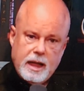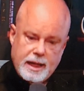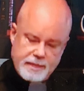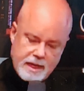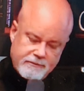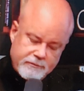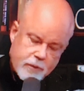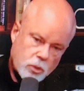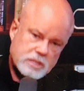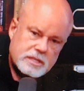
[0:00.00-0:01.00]
and then
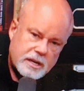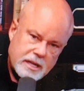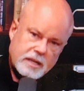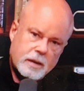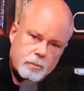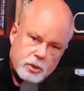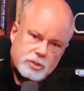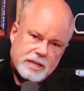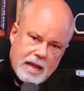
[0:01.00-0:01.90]
focus on income producing